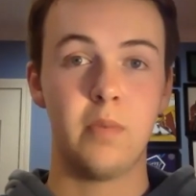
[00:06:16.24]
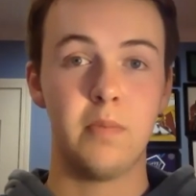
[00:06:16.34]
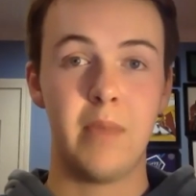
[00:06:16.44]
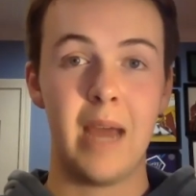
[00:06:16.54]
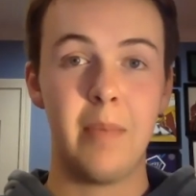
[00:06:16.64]

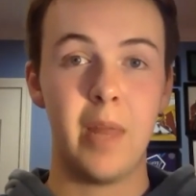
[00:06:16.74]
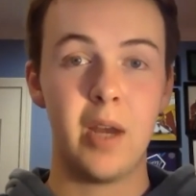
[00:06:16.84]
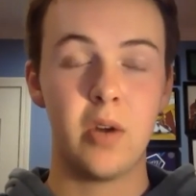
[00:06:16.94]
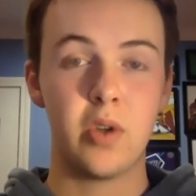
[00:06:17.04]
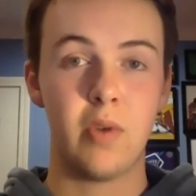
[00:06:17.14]
bad
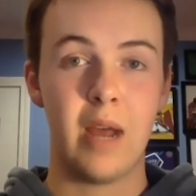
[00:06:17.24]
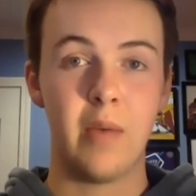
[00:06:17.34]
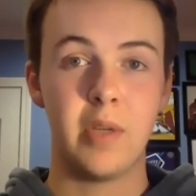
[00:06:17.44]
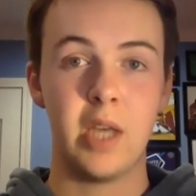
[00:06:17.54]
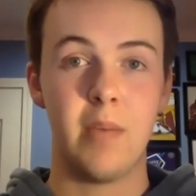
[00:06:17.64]
players
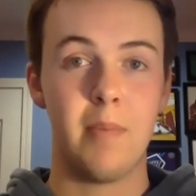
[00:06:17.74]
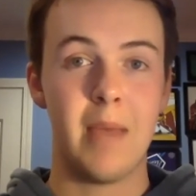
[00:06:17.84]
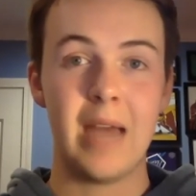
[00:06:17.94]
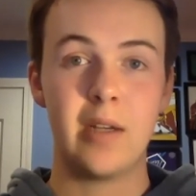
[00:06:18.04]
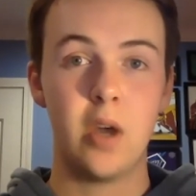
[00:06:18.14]
around him,
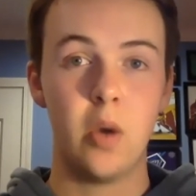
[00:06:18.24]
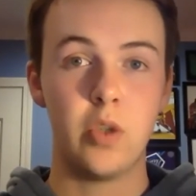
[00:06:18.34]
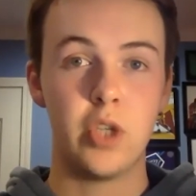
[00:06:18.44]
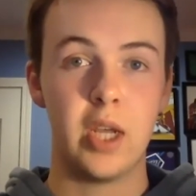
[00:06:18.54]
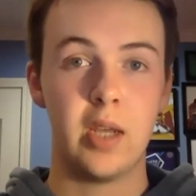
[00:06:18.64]
bad
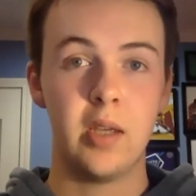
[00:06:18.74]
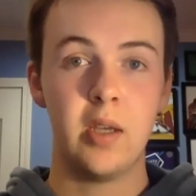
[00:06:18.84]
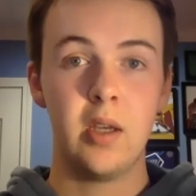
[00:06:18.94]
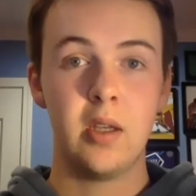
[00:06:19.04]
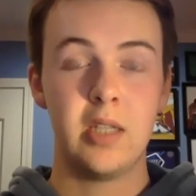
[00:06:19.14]
coaching,
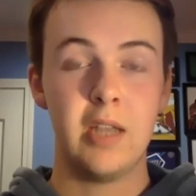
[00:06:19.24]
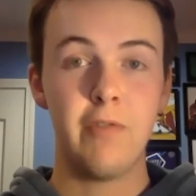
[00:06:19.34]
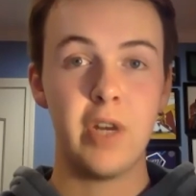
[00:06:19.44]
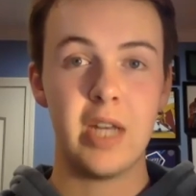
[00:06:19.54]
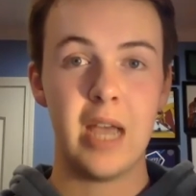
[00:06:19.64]

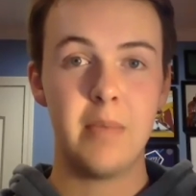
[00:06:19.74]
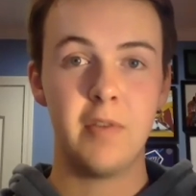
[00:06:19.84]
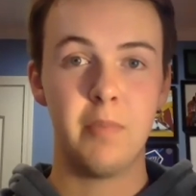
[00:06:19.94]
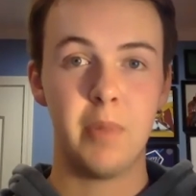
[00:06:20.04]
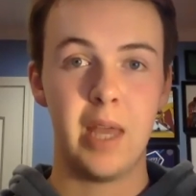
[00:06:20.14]
different types
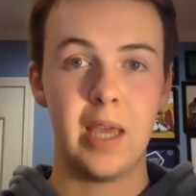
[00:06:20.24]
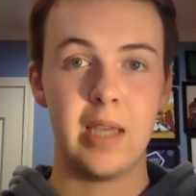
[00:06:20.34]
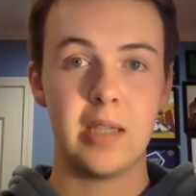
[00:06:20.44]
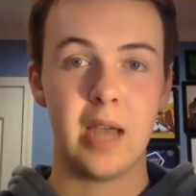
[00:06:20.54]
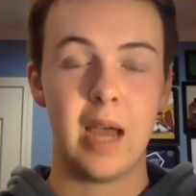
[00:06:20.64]
of
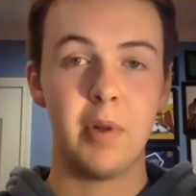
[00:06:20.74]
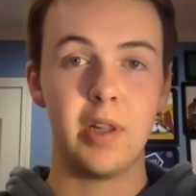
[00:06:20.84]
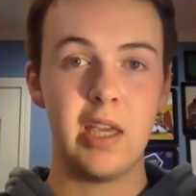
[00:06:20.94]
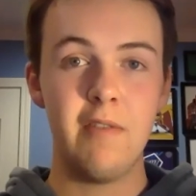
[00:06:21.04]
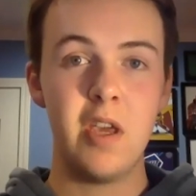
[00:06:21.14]
plays, I
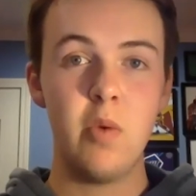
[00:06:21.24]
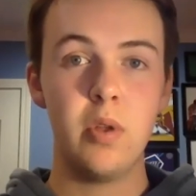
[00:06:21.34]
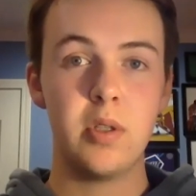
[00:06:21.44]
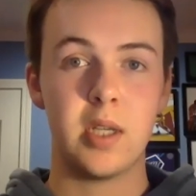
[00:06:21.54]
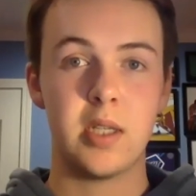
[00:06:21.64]
believe he will
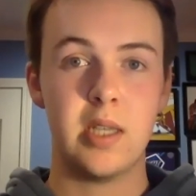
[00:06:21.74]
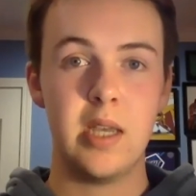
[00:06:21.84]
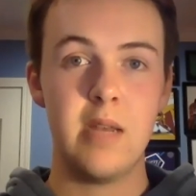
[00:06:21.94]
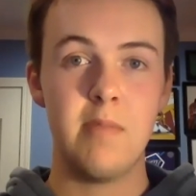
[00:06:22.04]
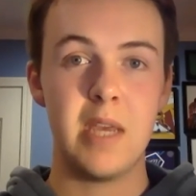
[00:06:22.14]

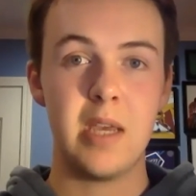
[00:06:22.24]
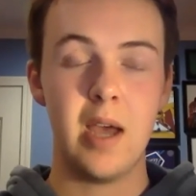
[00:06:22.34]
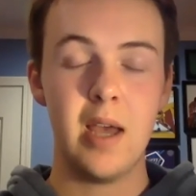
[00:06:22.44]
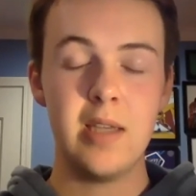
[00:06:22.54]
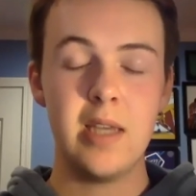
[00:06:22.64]
succeed
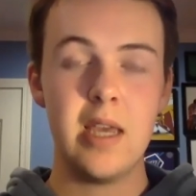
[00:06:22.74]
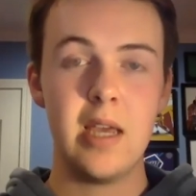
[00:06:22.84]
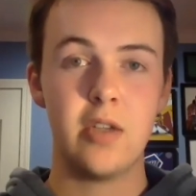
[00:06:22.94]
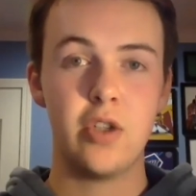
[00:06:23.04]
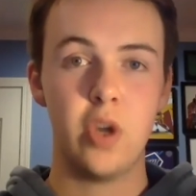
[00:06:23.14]
because he
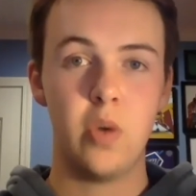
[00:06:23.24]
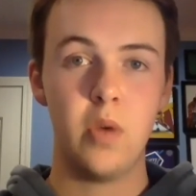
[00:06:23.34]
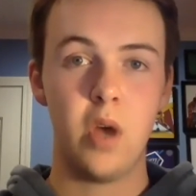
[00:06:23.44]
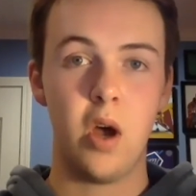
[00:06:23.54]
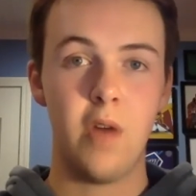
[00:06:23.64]
has shown
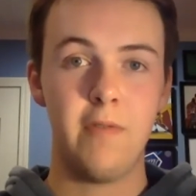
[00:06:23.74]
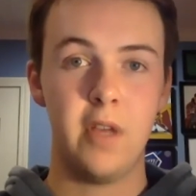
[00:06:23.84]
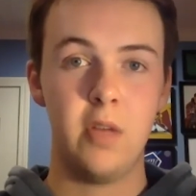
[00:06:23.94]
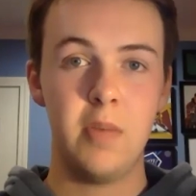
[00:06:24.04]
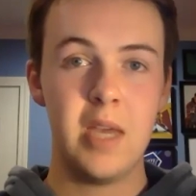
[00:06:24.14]
on
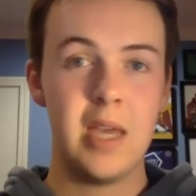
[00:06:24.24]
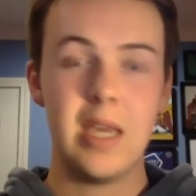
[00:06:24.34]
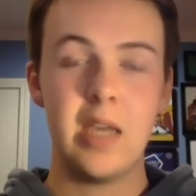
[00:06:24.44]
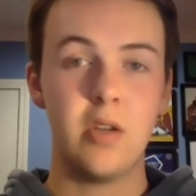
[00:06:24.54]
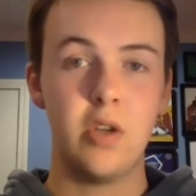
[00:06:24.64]
film
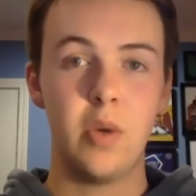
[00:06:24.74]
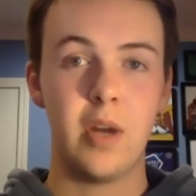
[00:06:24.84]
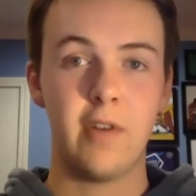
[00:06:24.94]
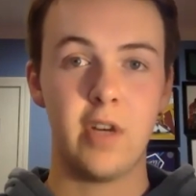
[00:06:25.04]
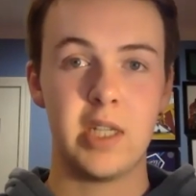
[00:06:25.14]
he can do
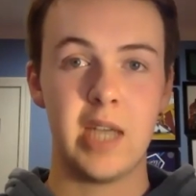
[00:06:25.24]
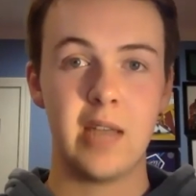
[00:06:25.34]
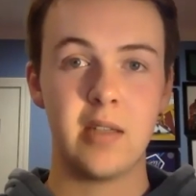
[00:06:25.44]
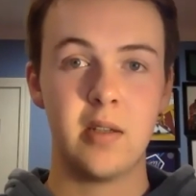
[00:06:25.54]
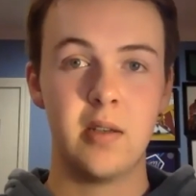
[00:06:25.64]
whatever he's asked.